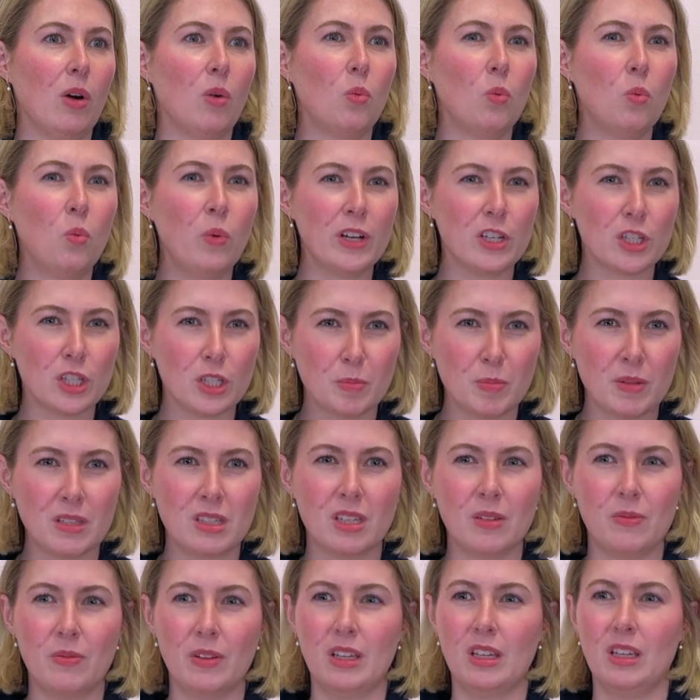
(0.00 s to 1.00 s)
which
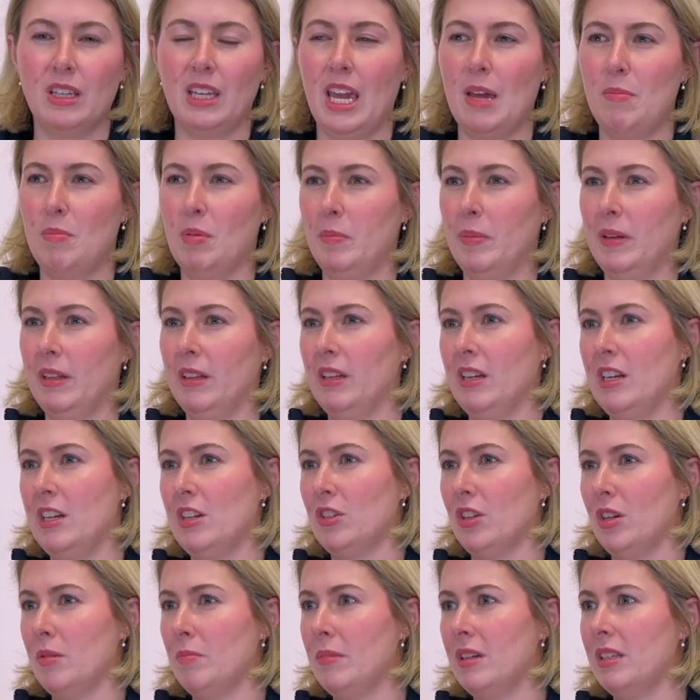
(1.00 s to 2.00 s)
specific
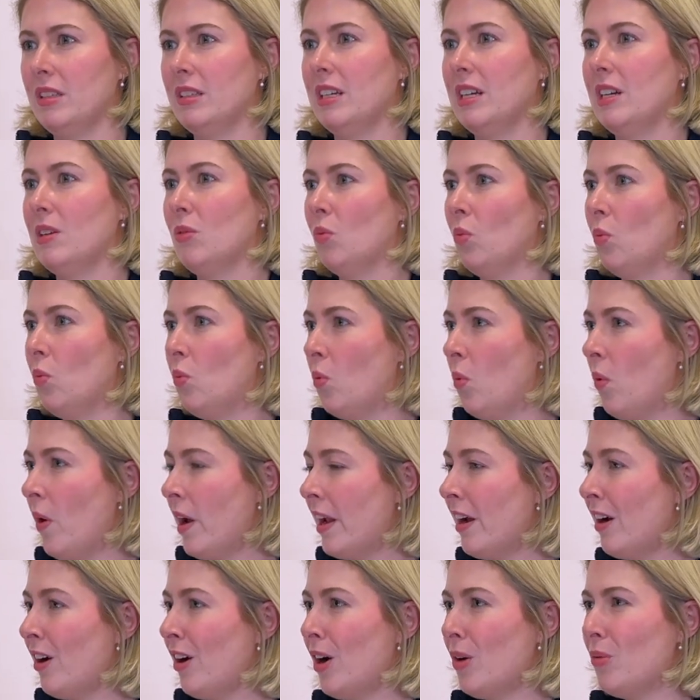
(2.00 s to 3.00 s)
capabilities are missing.
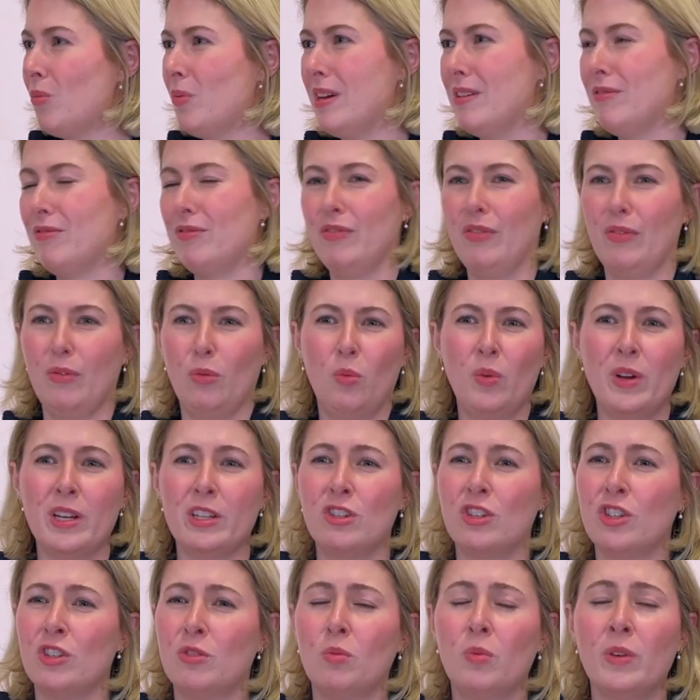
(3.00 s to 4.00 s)
Where are we,
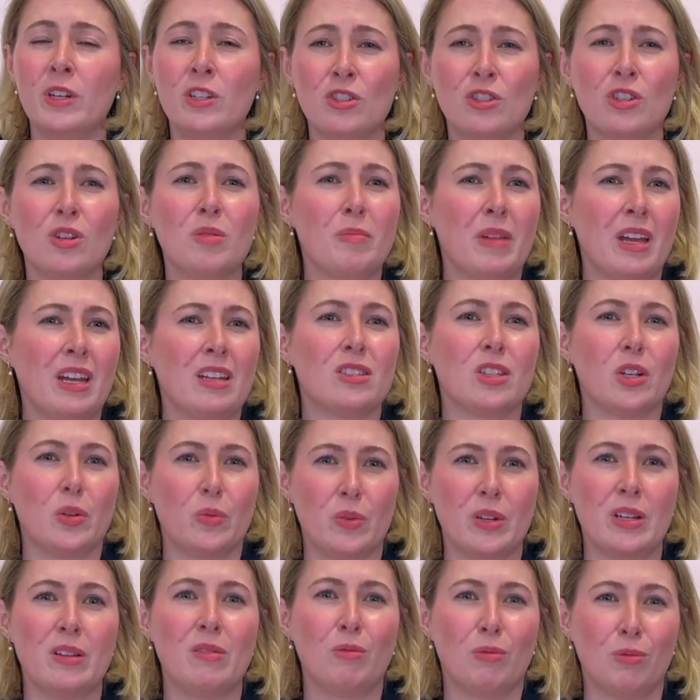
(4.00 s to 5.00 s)
which domains are
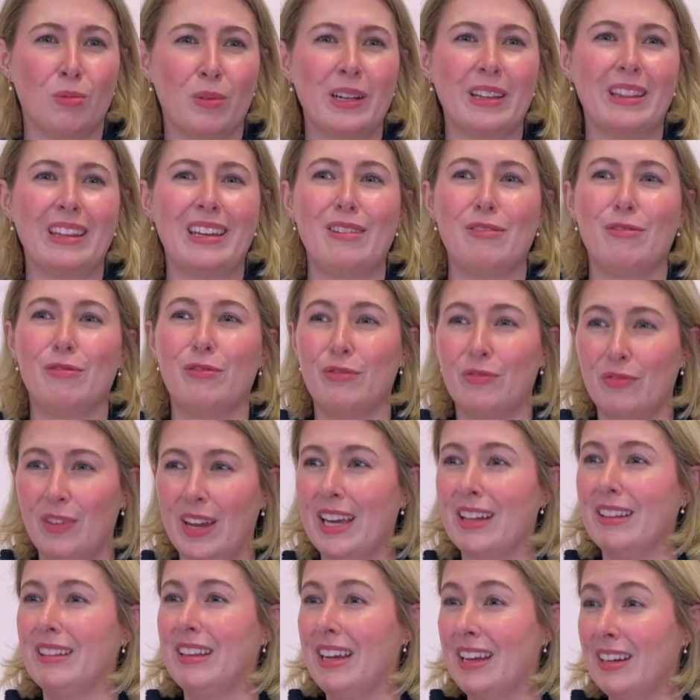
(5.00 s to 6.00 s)
we really
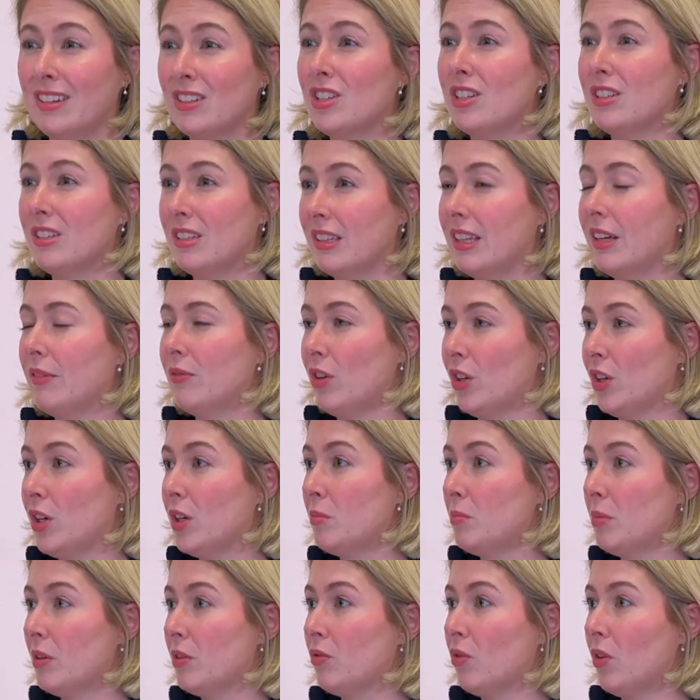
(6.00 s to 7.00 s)
failing to deliver
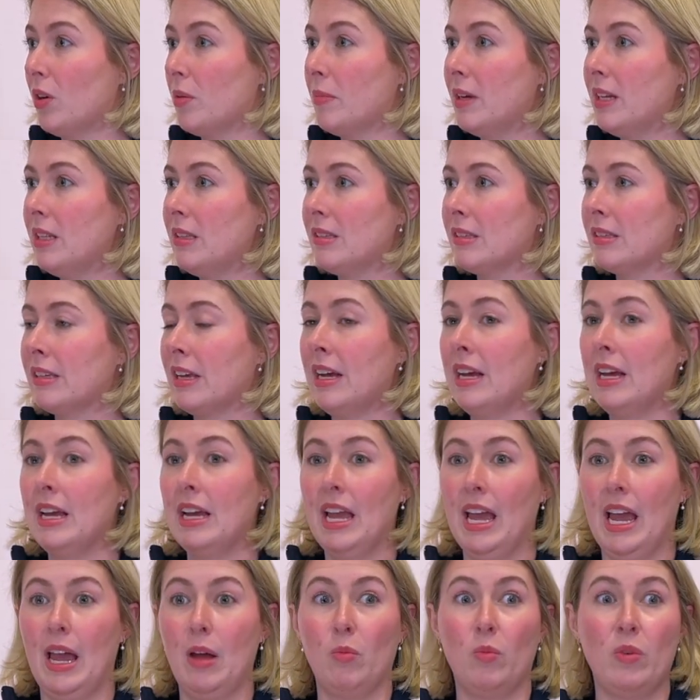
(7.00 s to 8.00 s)
good performance?
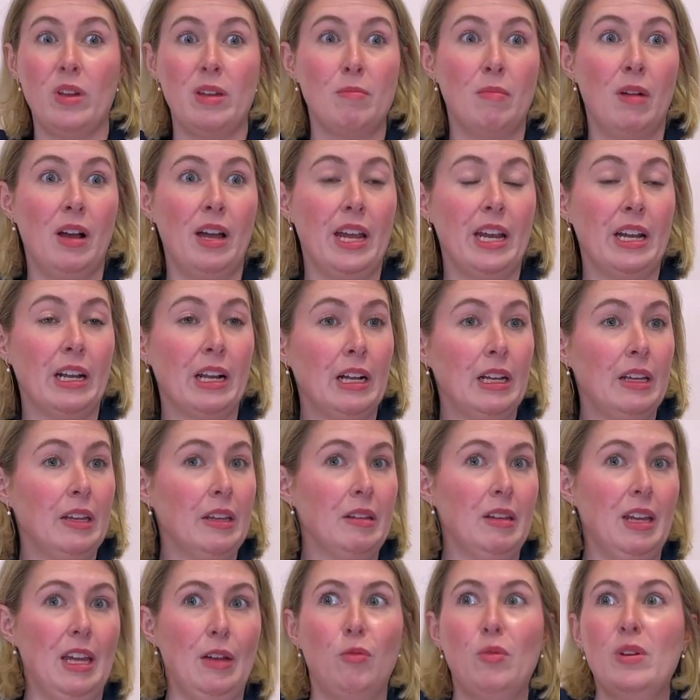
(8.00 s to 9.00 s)
And we might,
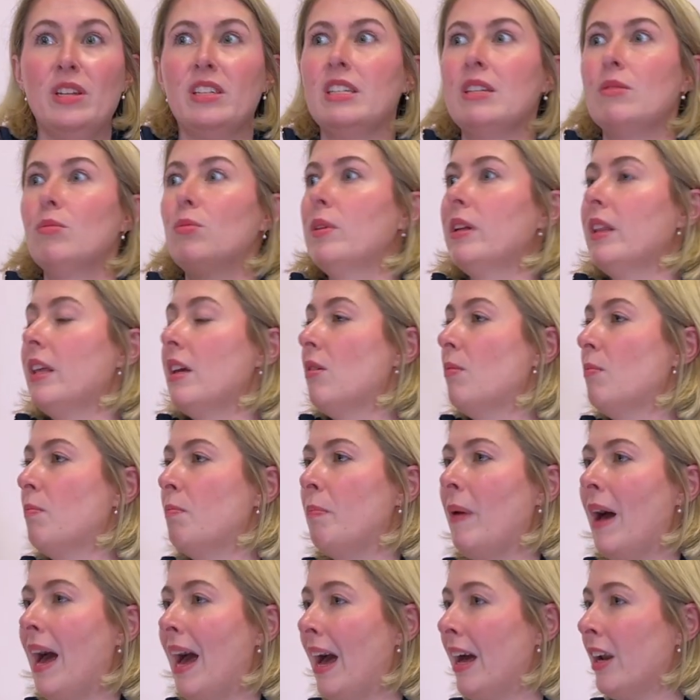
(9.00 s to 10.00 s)
if we see really
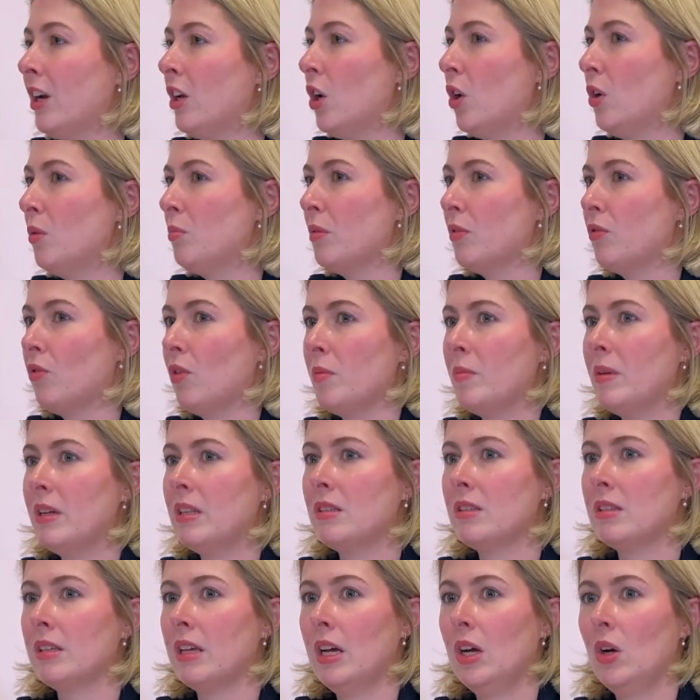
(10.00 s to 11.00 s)
bad code
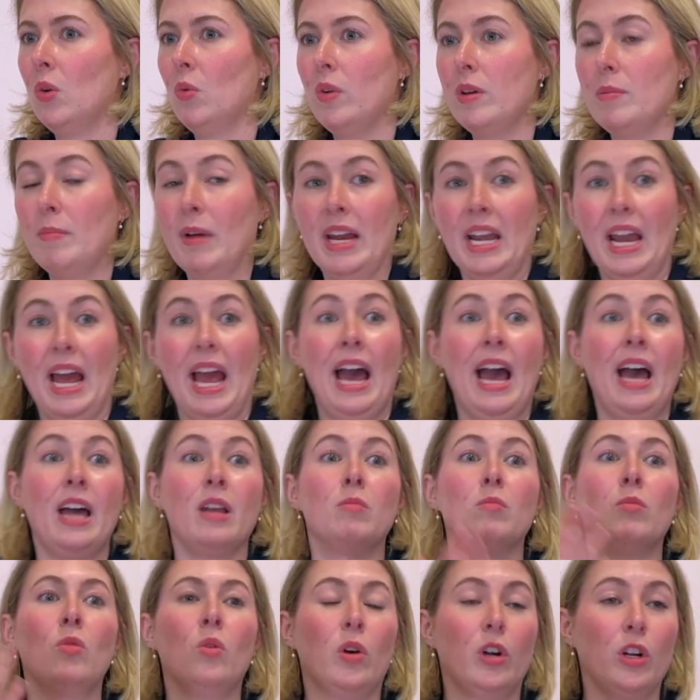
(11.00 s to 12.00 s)
performance, we might
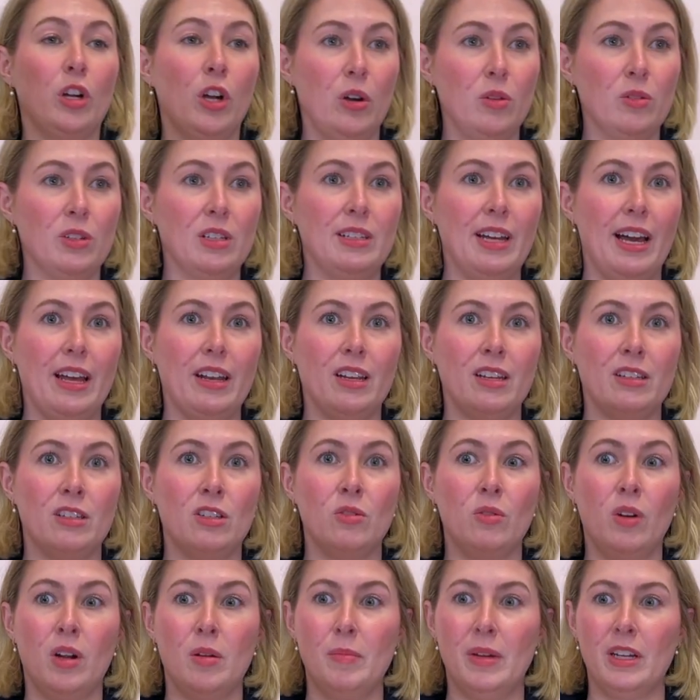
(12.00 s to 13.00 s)
add more code data
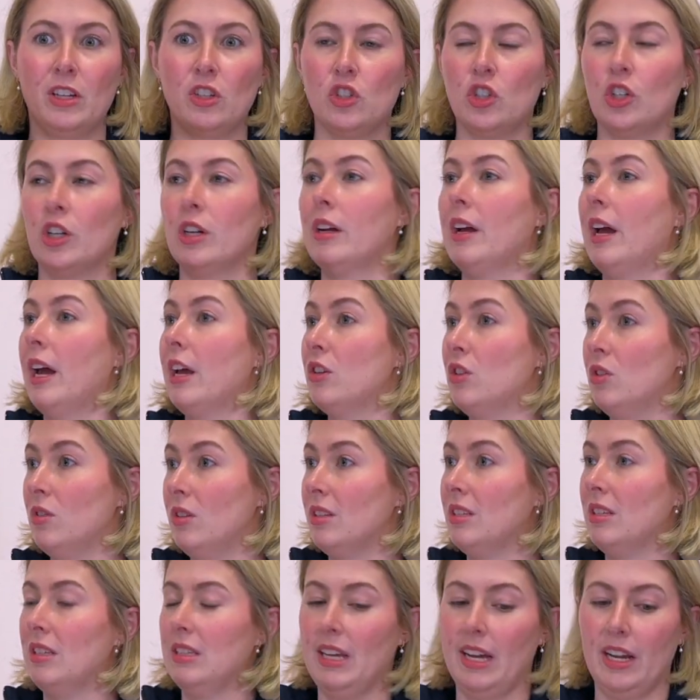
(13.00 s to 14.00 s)
to our mixture and do
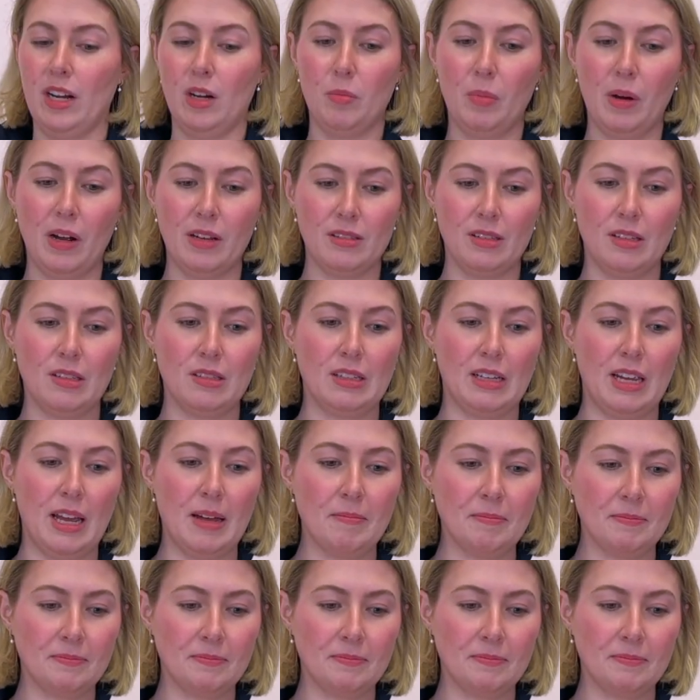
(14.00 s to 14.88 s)
this entire process again.